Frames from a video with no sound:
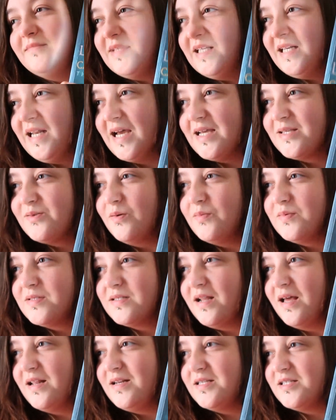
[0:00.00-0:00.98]
The next one was
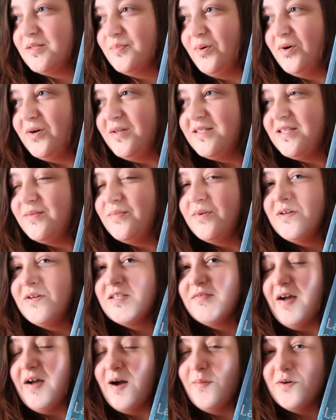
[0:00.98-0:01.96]
slightly disappointing
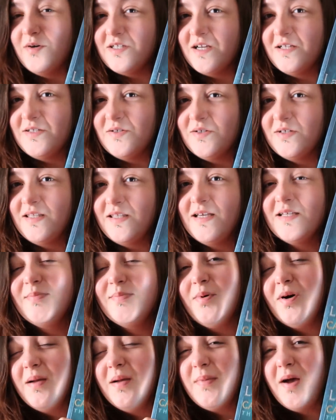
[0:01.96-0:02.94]
because of how much I enjoyed this,
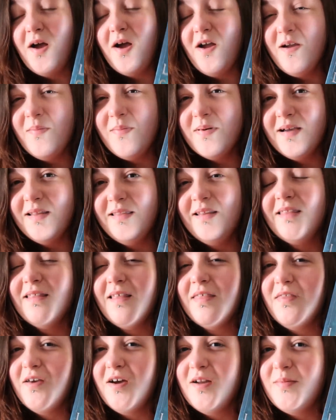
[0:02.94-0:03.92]
but I'm hoping that
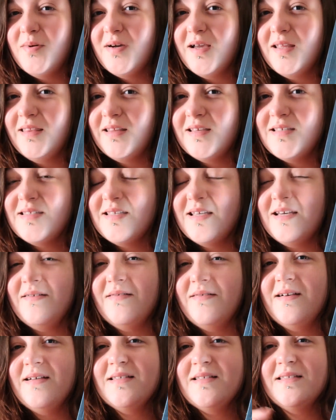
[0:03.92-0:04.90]
the third book in this
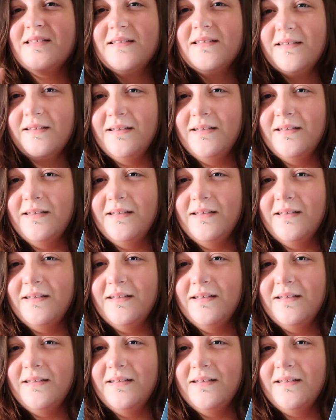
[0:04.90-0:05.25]
series